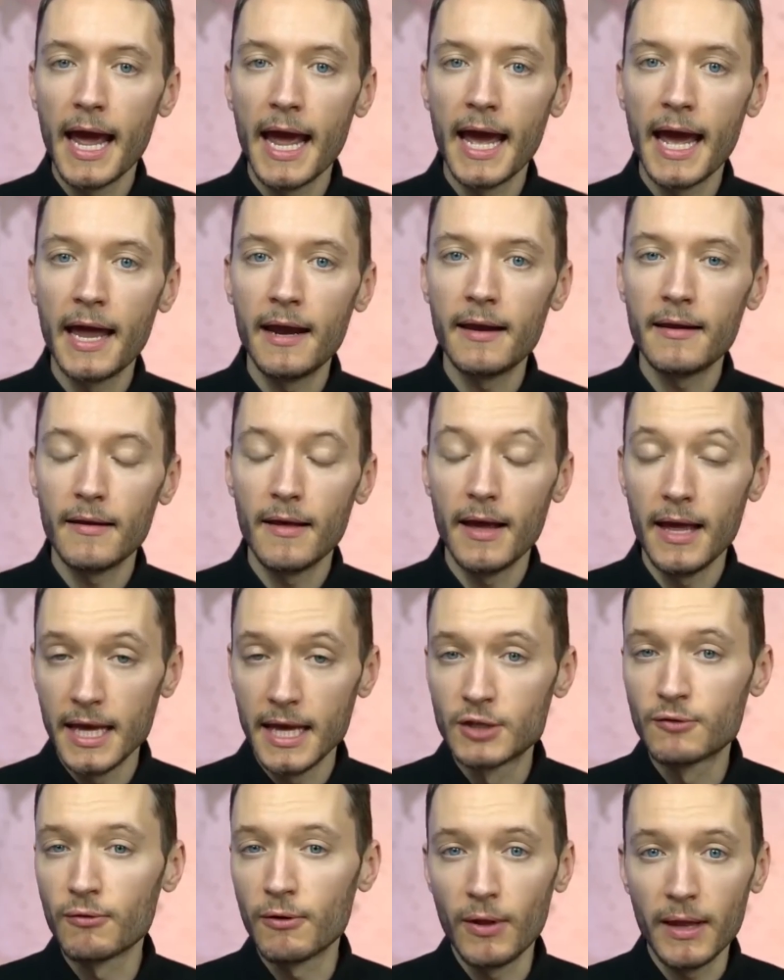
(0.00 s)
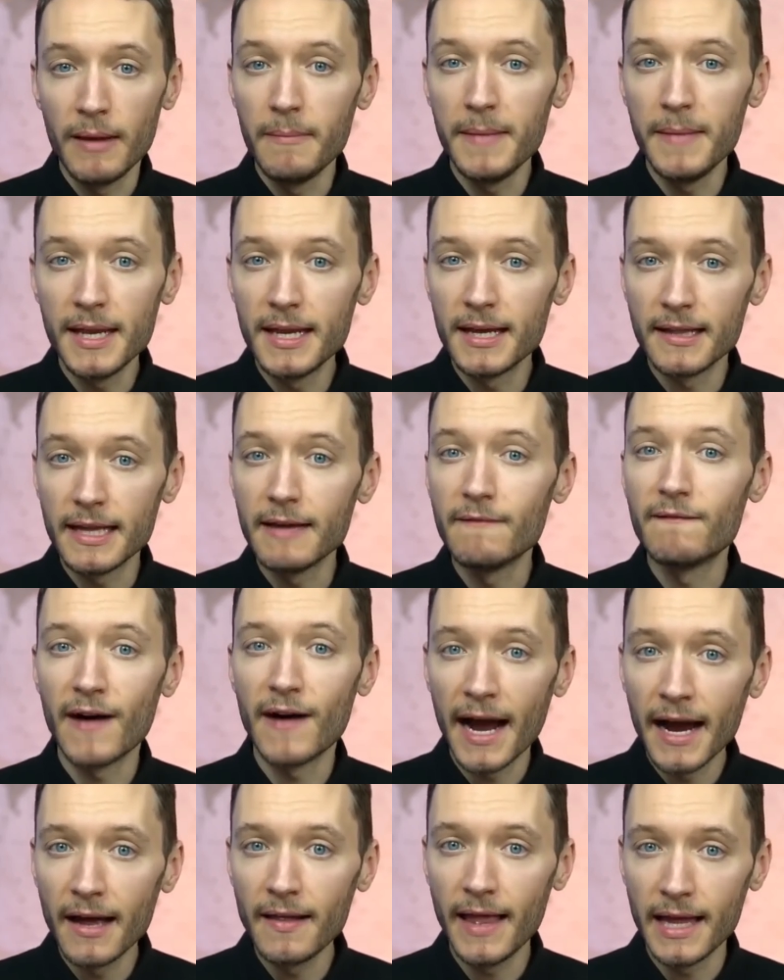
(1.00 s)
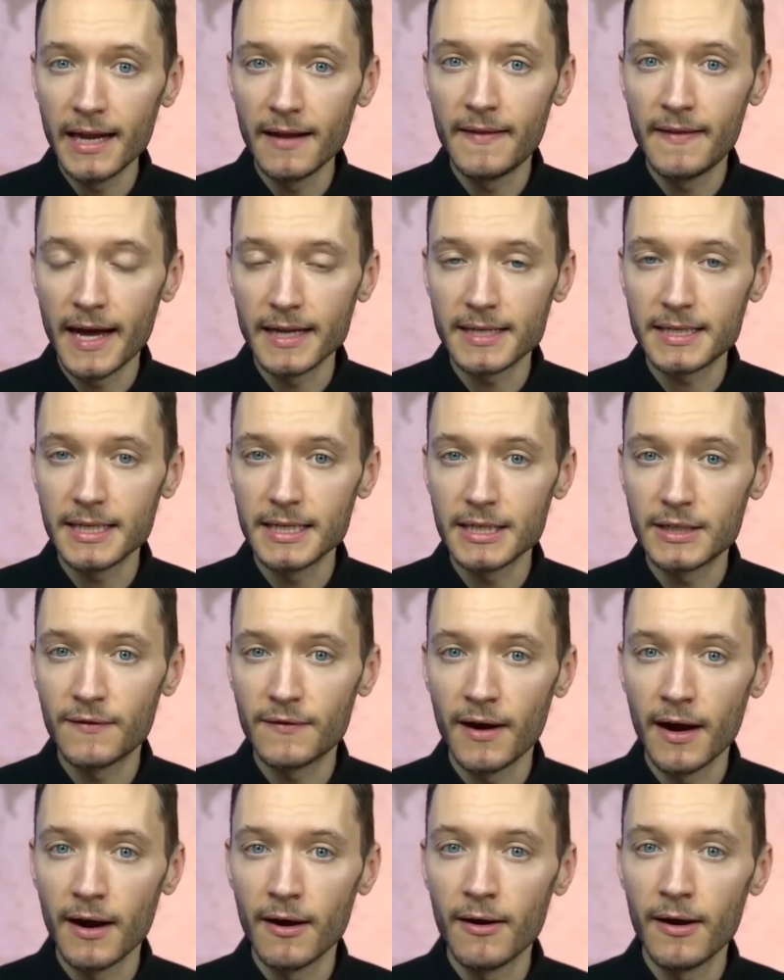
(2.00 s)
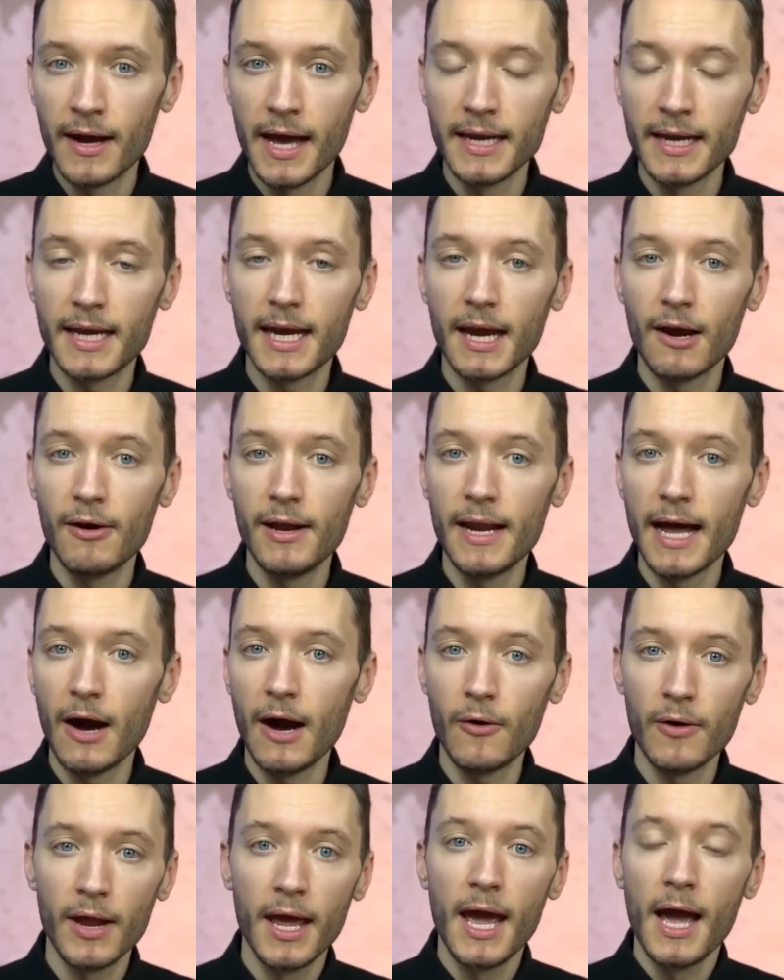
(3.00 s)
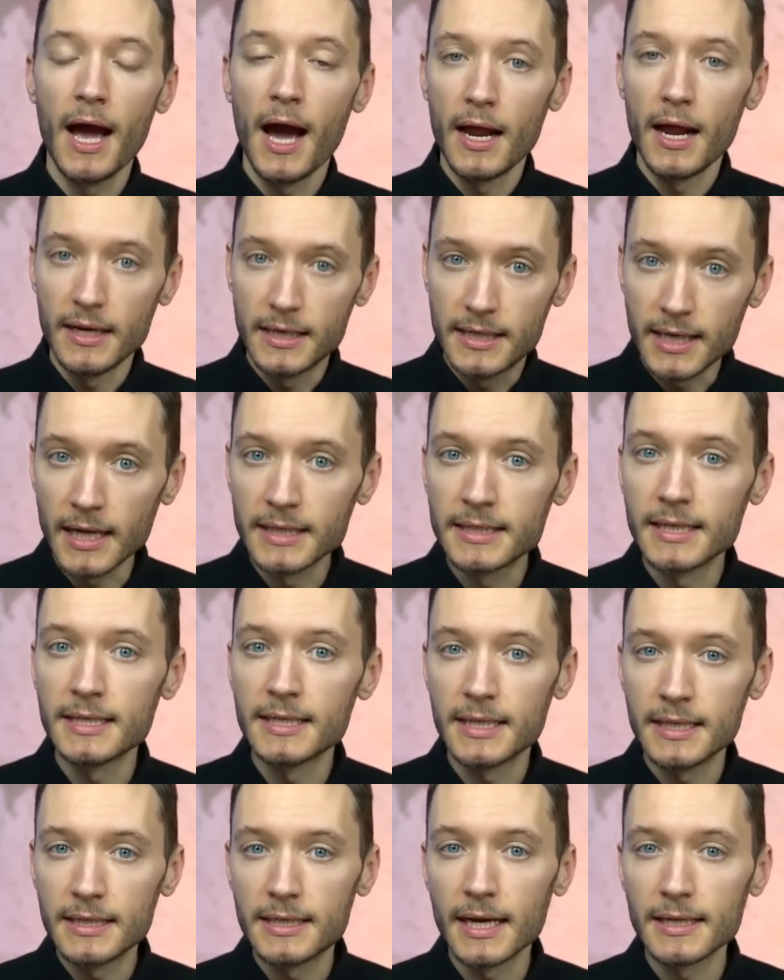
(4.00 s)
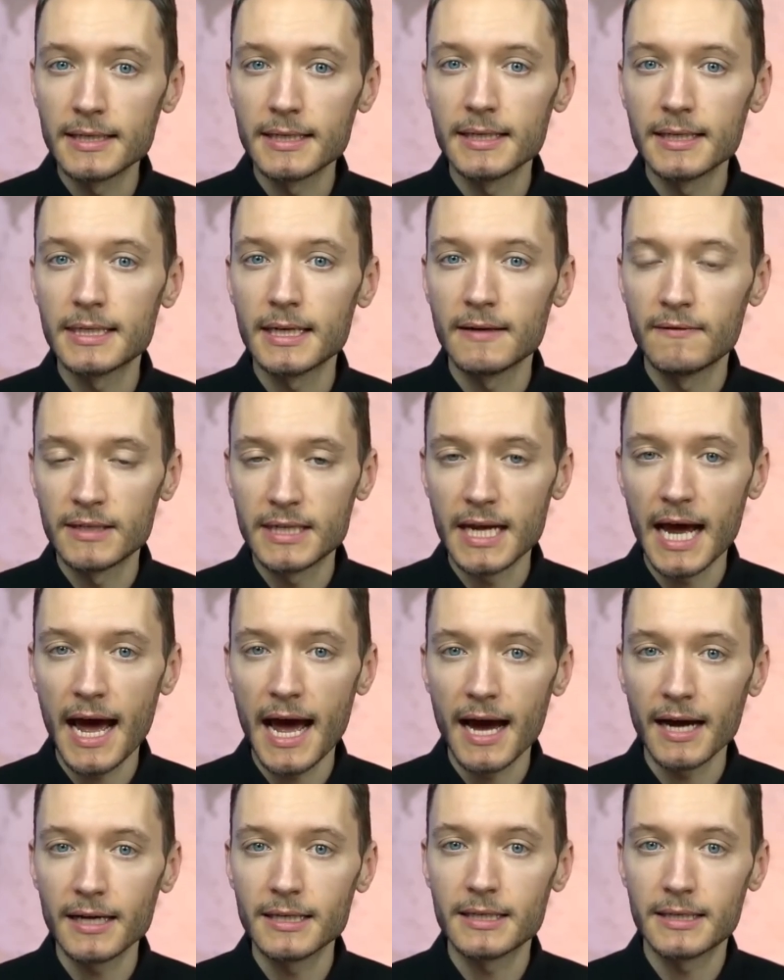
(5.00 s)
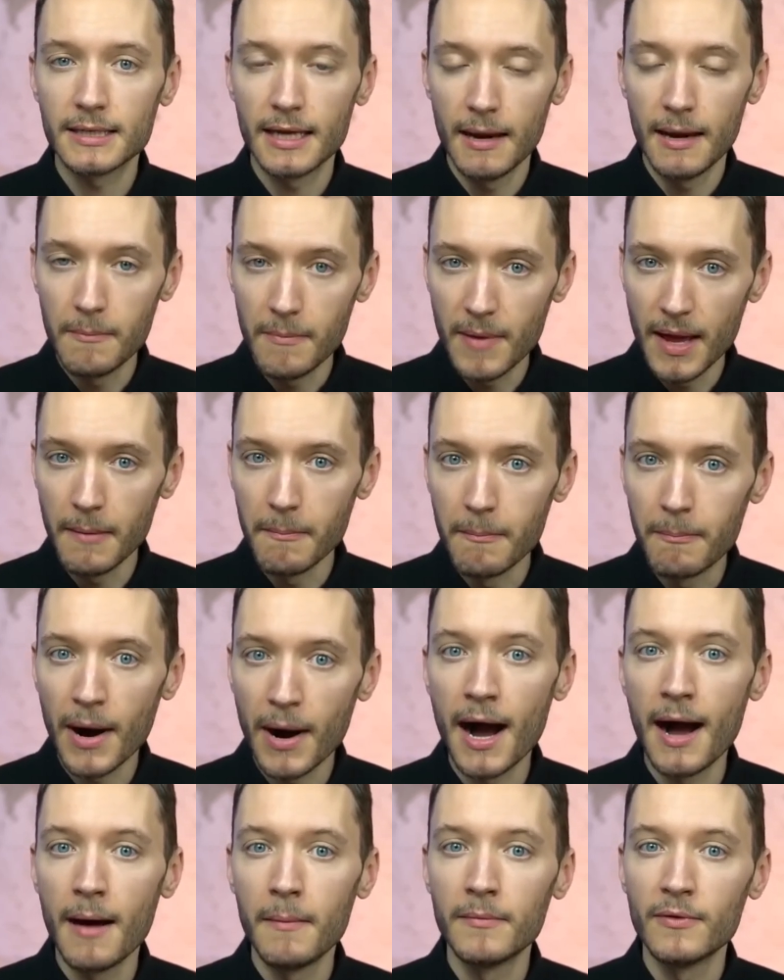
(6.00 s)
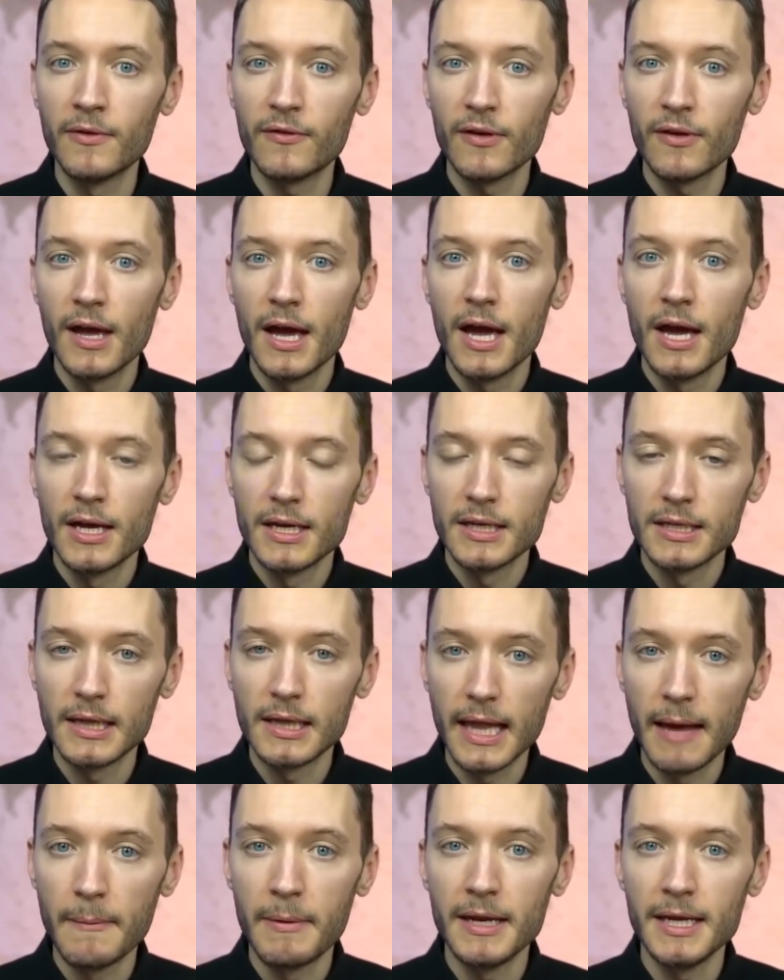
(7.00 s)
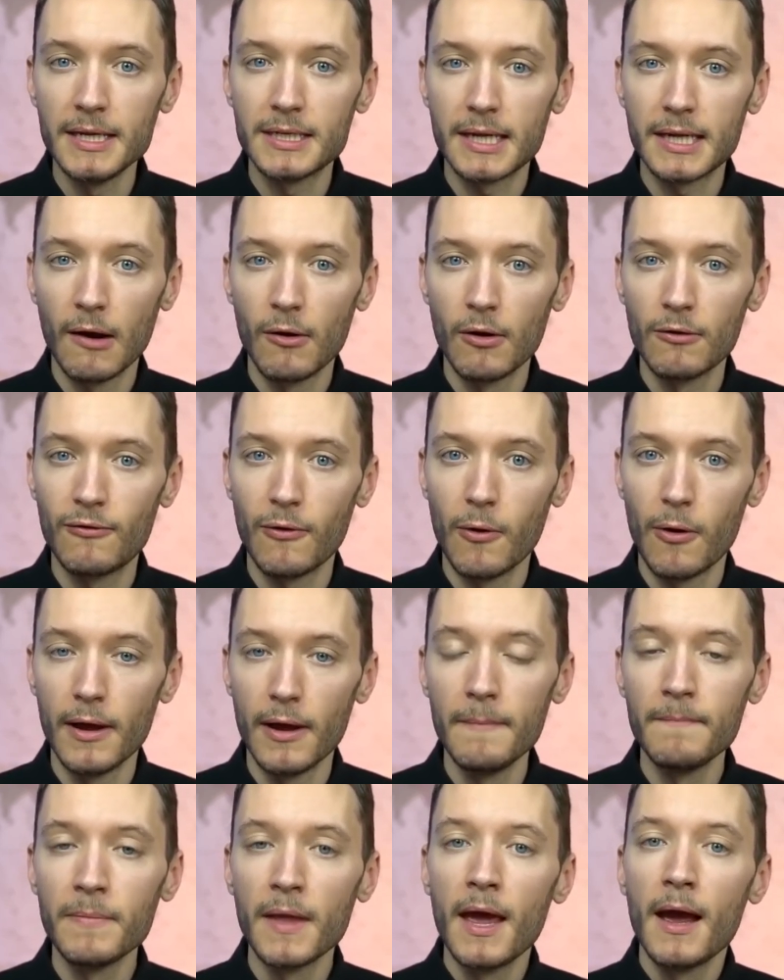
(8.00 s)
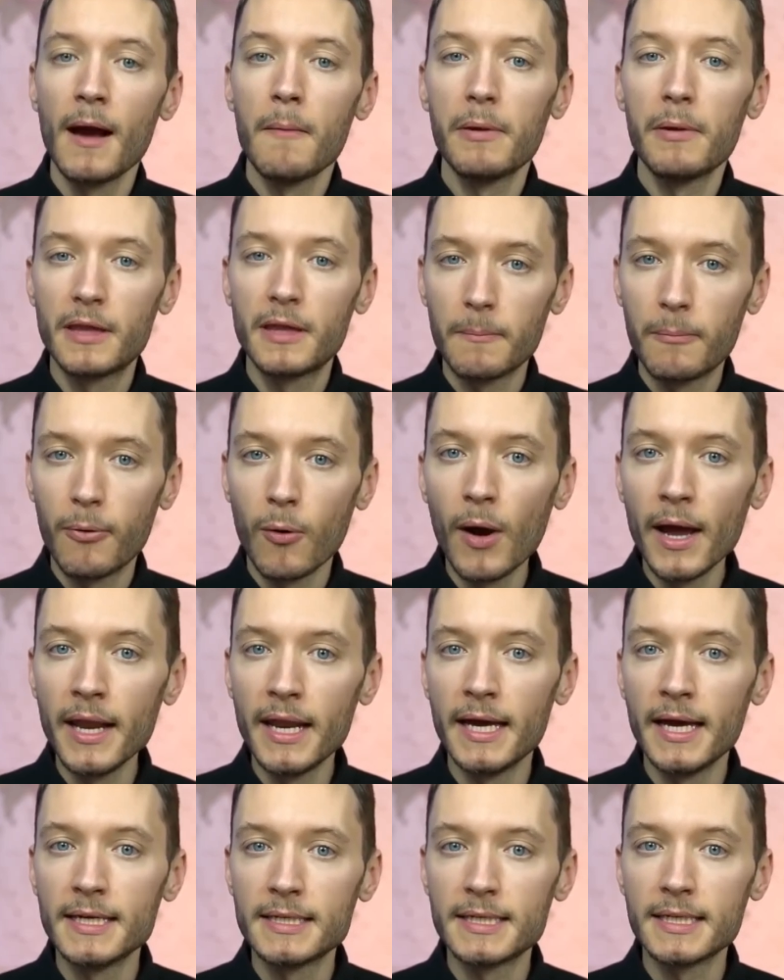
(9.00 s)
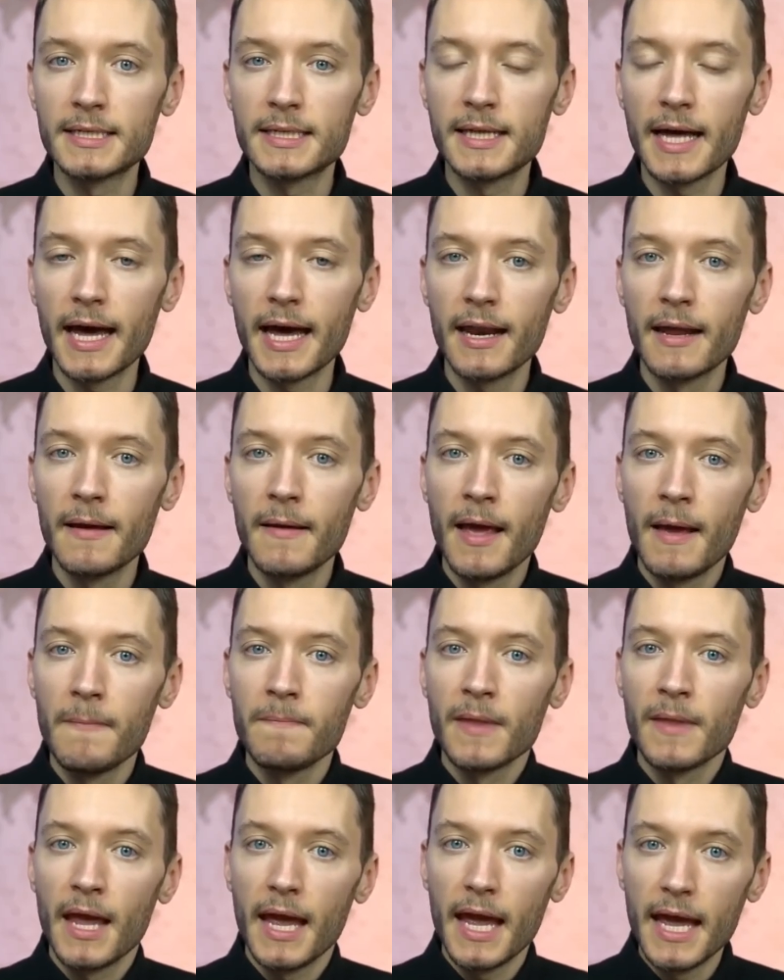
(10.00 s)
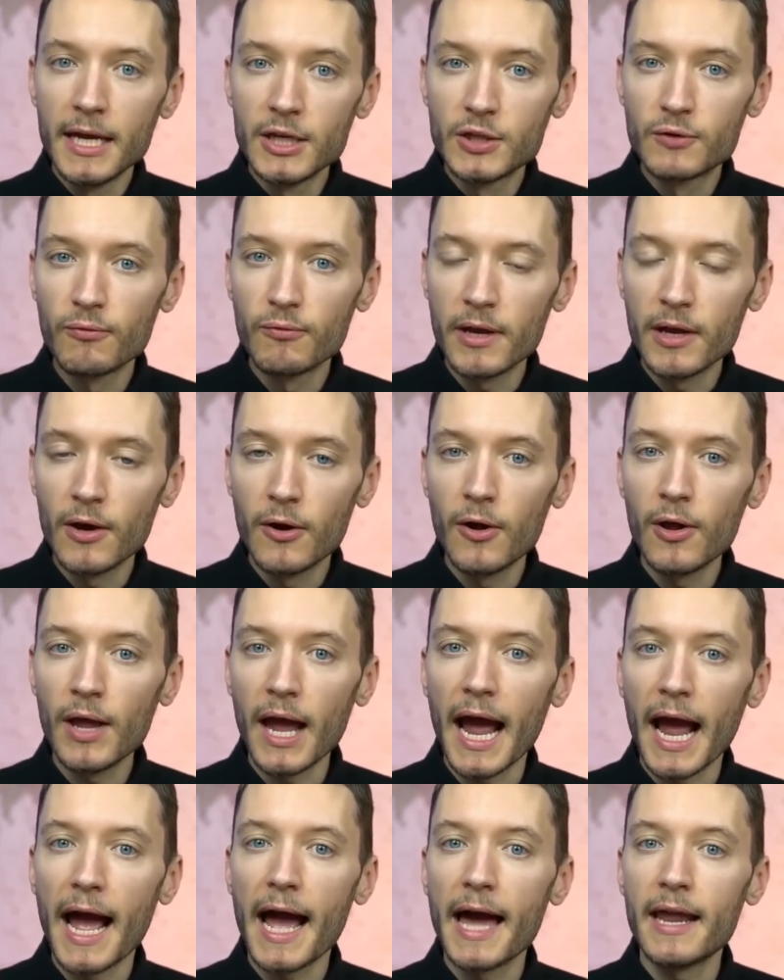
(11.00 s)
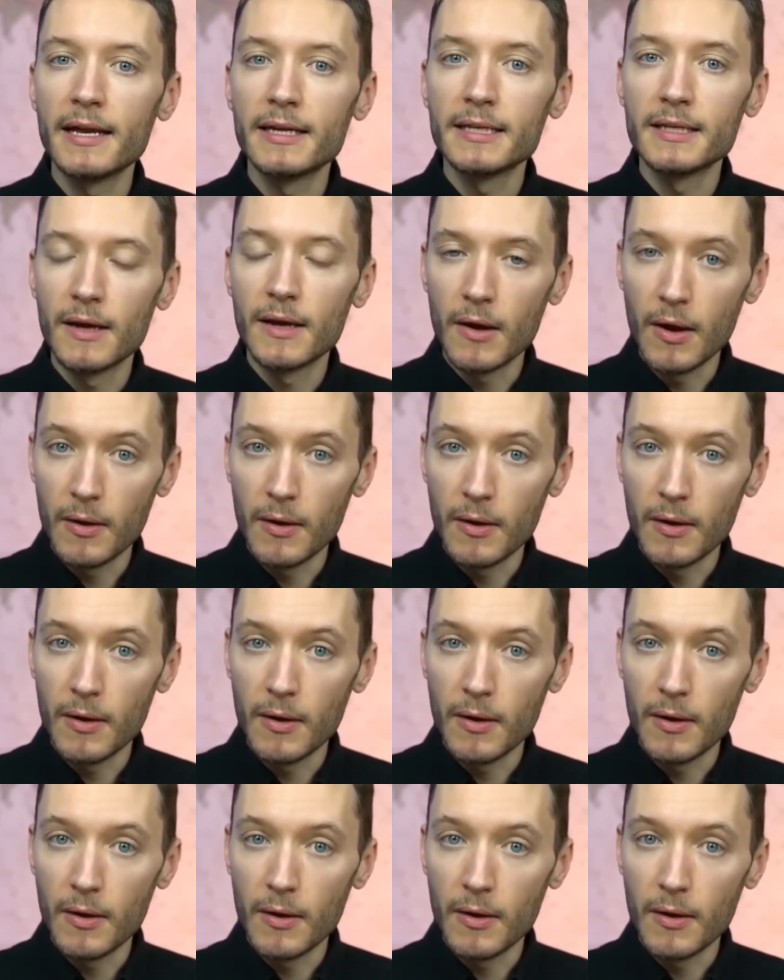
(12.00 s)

and Israel immediately violated that ceasefire and carried out dozens and dozens of attacks and bombed Lebanese territory. But the point is that Israel had